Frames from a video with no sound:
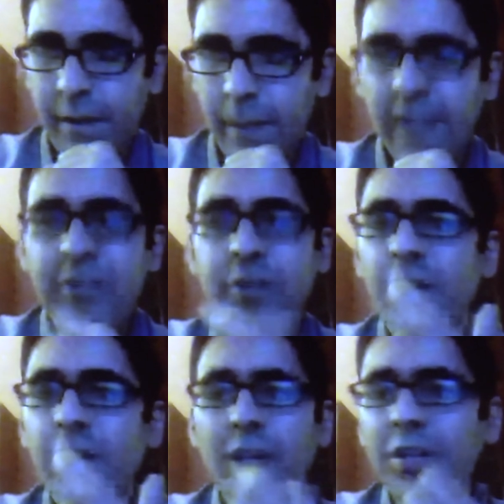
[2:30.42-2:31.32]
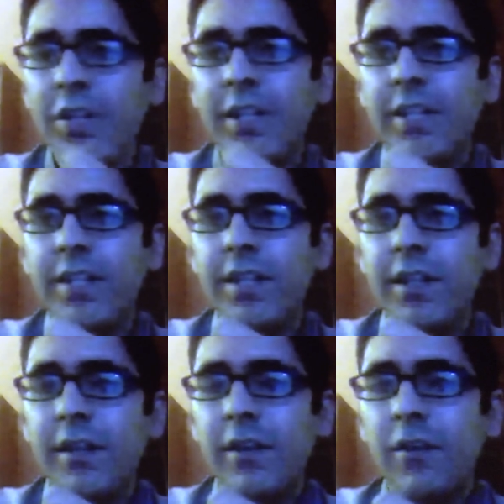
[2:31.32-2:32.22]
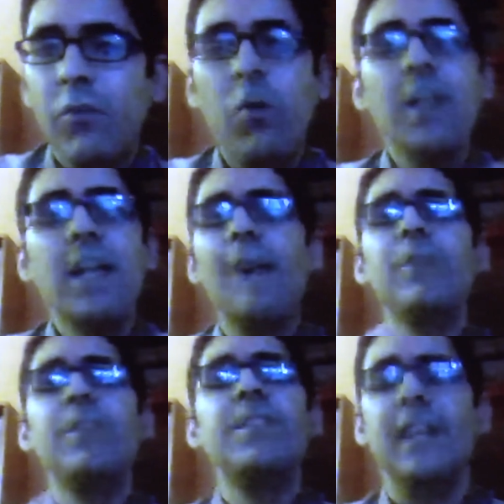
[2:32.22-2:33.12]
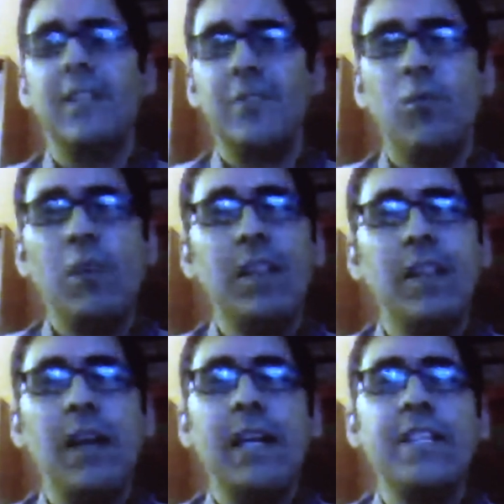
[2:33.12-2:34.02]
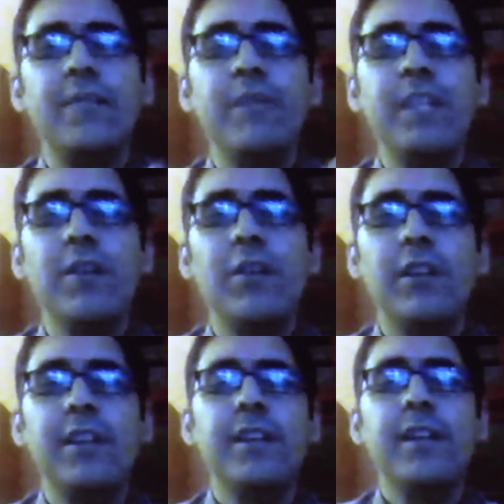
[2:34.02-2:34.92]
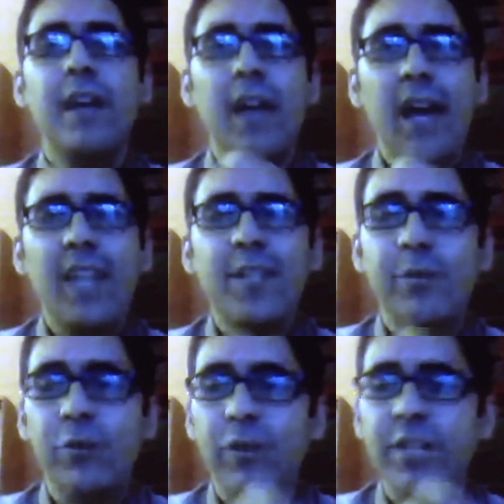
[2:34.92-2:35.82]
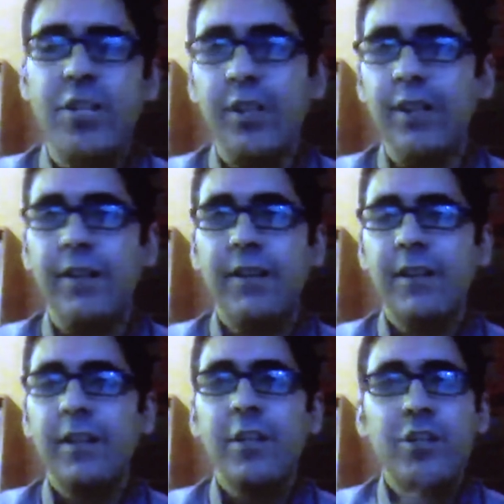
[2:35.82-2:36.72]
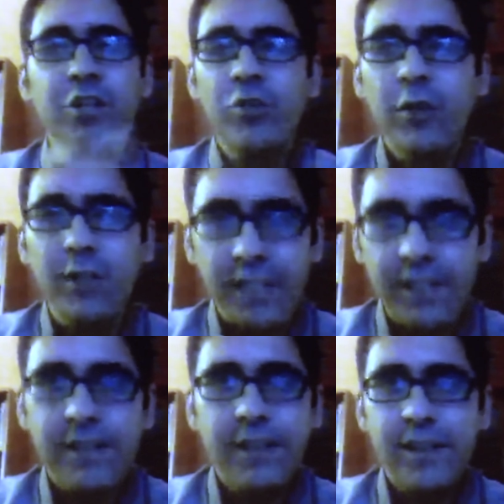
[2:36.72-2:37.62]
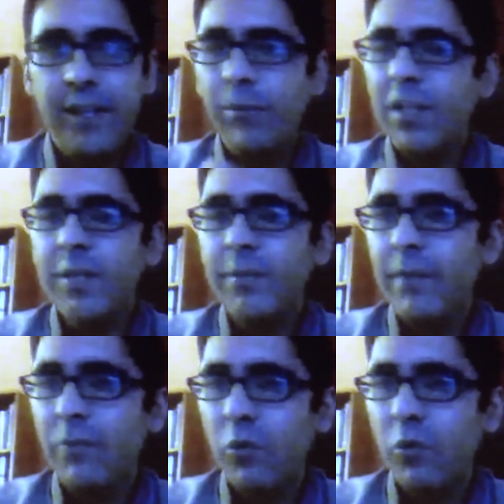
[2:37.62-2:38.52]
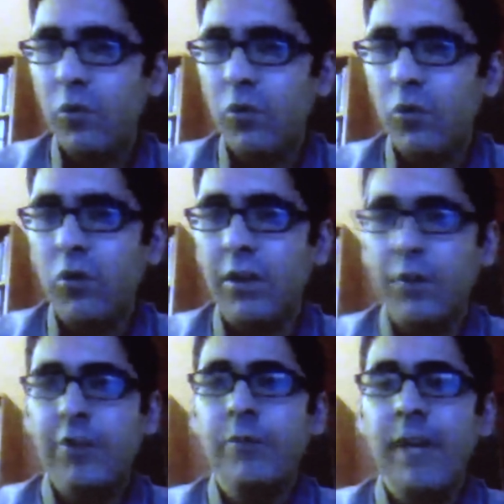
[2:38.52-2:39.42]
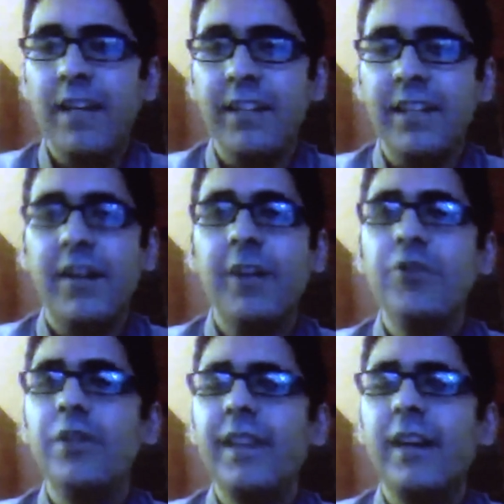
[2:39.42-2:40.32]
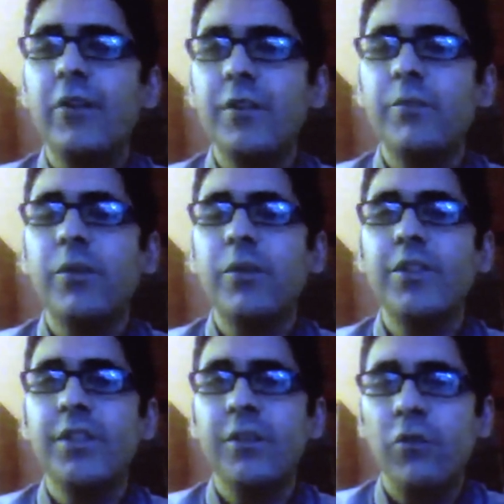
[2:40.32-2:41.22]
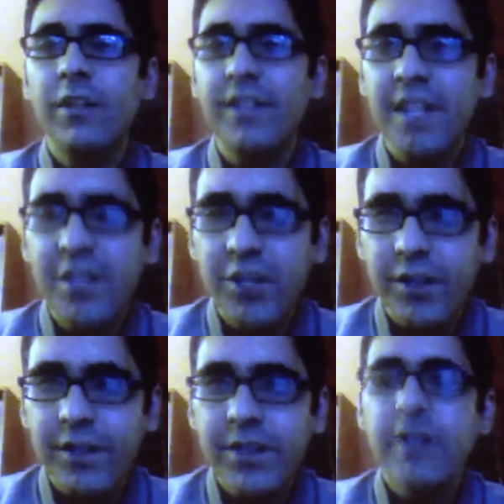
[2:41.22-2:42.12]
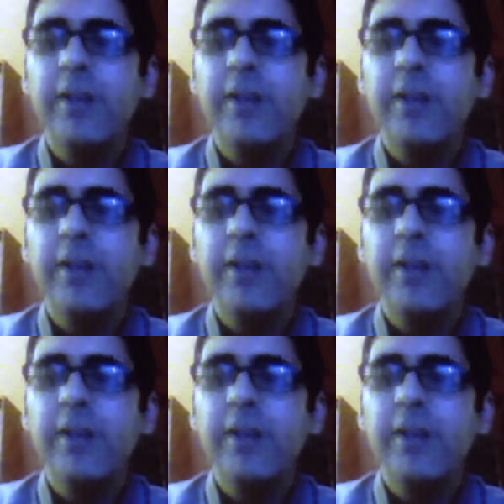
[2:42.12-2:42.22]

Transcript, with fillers: And so the question is what happens next? What lies beyond aspiration? Surely there must be more for humanity than 100,000 person organizations